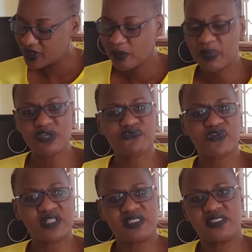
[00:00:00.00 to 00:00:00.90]
Being
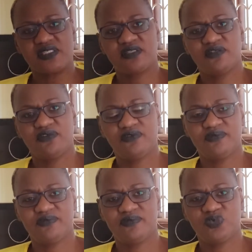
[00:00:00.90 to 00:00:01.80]
friends
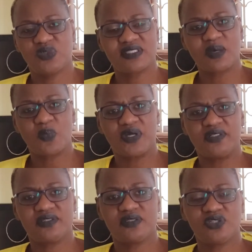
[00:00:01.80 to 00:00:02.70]
with someone,
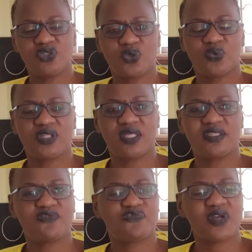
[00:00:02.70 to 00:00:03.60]
you know,
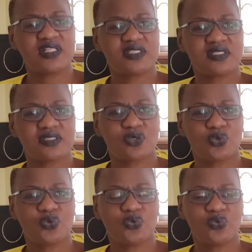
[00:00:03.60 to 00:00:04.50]
they're friends
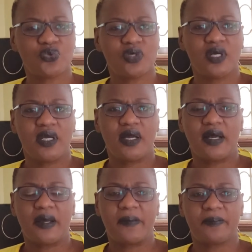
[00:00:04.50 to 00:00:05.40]
who
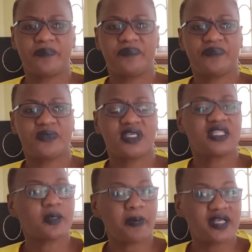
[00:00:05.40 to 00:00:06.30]
in
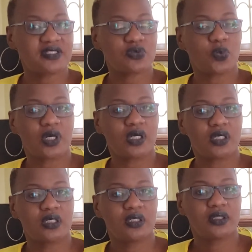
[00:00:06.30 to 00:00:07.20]
the past were
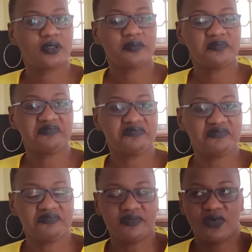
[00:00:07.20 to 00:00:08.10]

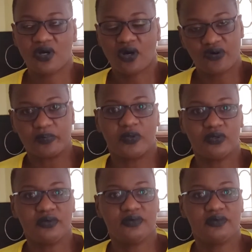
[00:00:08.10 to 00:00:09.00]

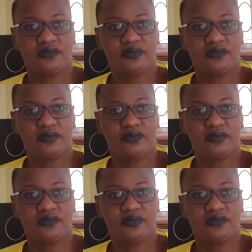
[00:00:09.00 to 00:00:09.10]
horrible,